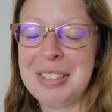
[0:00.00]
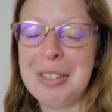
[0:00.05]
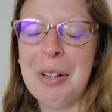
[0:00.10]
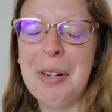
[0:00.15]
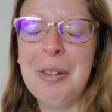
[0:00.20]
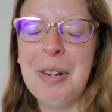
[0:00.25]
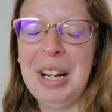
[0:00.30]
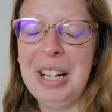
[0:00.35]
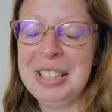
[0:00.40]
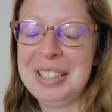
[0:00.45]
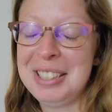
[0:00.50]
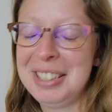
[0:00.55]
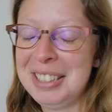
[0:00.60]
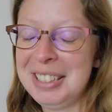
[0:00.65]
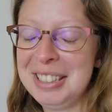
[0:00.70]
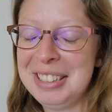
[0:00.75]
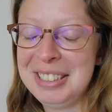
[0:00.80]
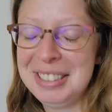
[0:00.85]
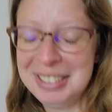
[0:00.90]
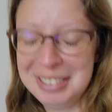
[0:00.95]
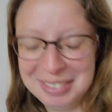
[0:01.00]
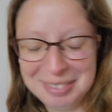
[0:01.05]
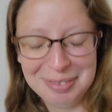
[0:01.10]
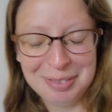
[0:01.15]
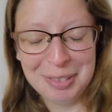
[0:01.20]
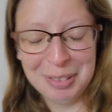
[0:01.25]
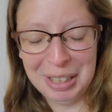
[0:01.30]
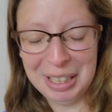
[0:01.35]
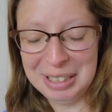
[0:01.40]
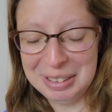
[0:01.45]
so I
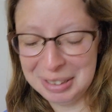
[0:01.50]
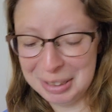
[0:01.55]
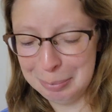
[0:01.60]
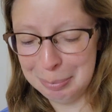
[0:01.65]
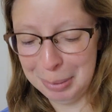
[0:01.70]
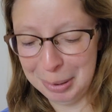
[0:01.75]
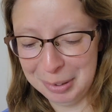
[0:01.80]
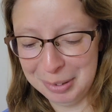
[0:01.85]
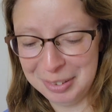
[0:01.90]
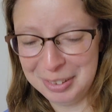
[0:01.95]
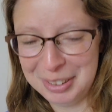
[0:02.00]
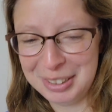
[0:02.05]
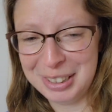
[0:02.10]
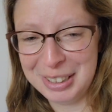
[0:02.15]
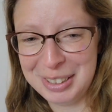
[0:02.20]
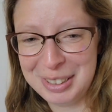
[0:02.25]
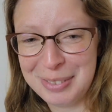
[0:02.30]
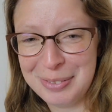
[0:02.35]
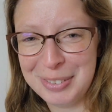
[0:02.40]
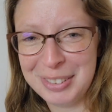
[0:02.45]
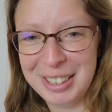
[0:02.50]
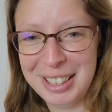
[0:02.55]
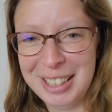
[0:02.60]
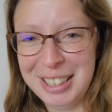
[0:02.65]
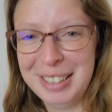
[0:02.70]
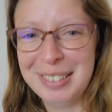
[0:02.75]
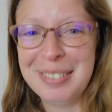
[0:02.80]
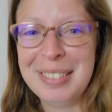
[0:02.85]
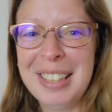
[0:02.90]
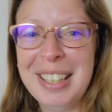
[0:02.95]
greatly apologize for
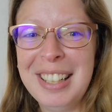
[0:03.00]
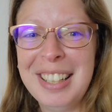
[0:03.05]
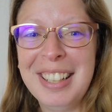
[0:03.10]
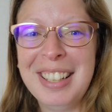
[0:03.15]
that.